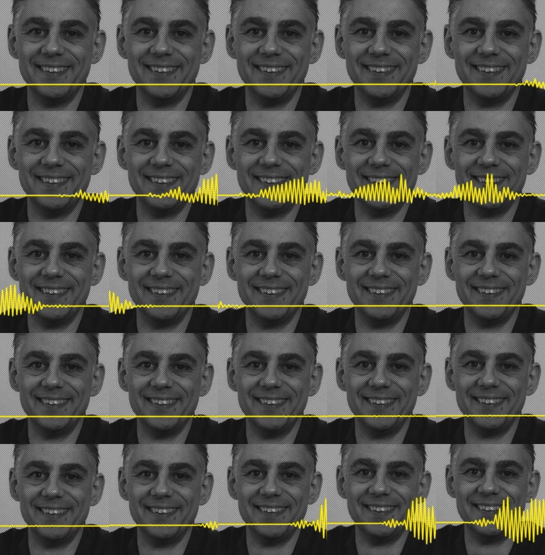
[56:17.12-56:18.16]
right?
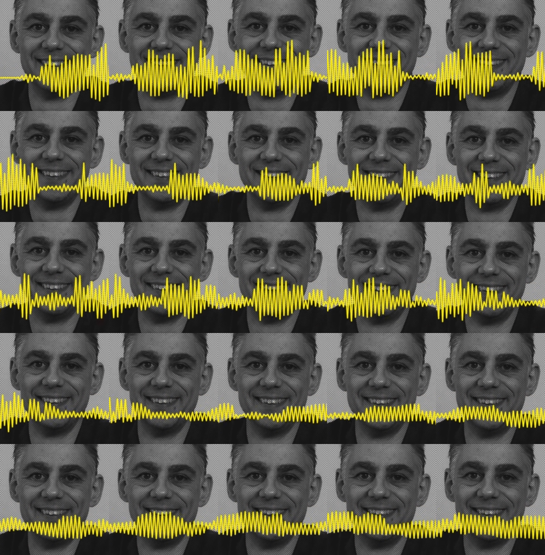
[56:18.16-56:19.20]
So I can be saying
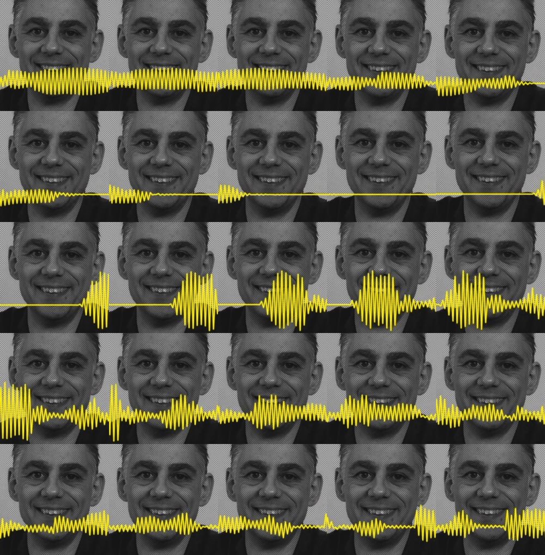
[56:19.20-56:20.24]
to you, look,
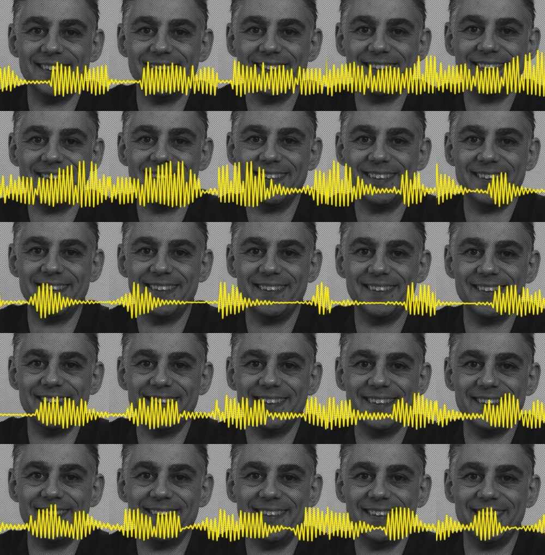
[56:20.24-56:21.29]
James, if I move this
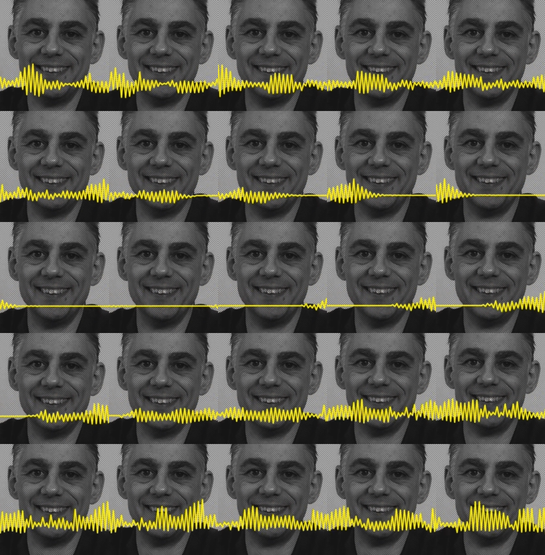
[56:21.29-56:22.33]
piece over here,
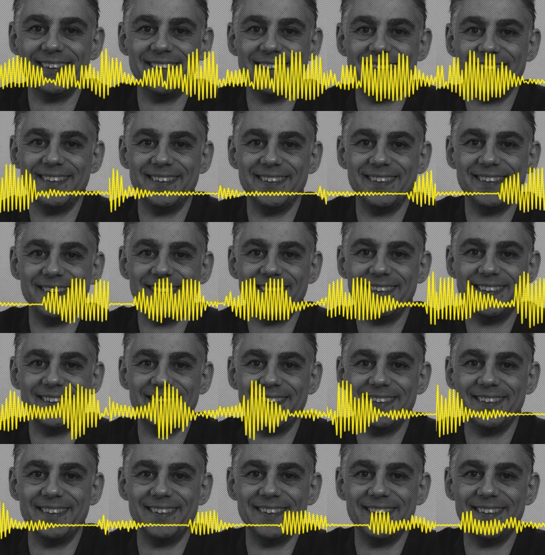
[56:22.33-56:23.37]
and I move through
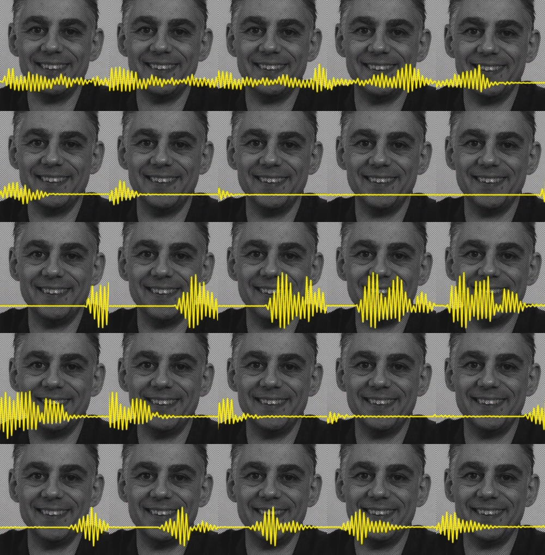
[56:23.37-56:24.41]
this here, then
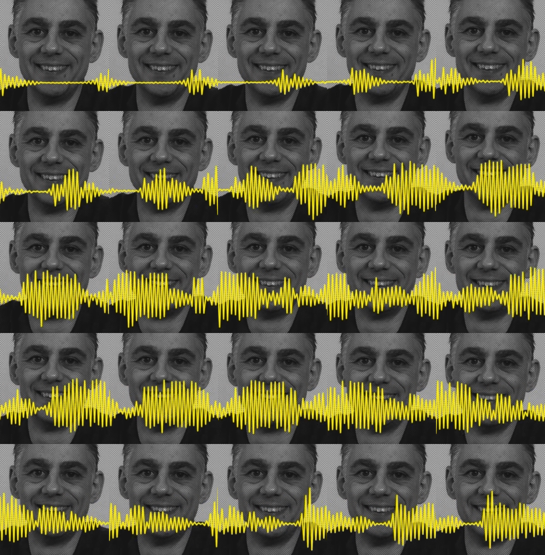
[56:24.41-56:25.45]
it's just like the
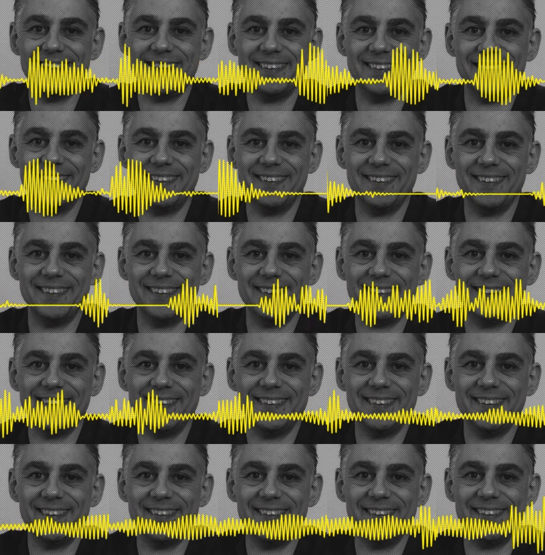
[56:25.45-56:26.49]
doors in Star Trek,
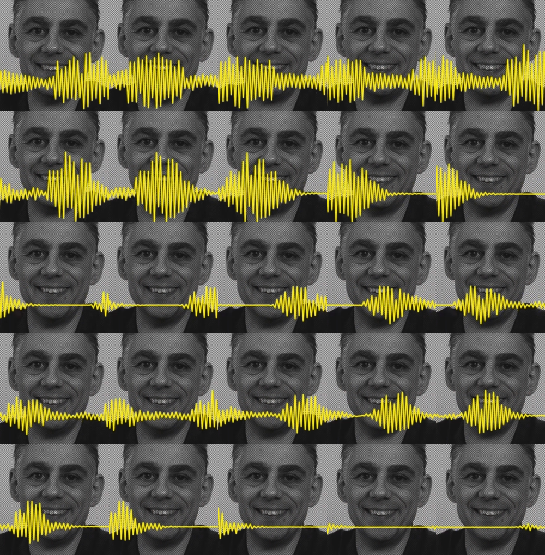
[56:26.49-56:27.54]
right,
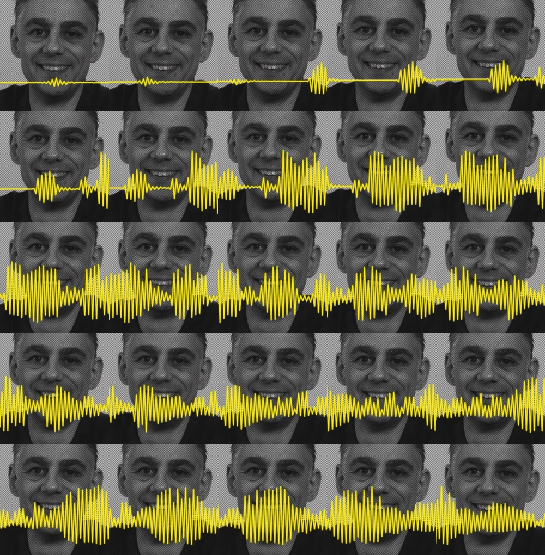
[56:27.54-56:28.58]
great. I can't do that
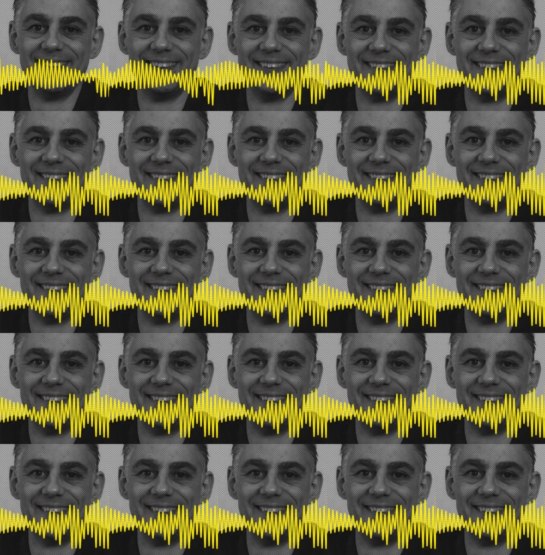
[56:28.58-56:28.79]
in a rule book.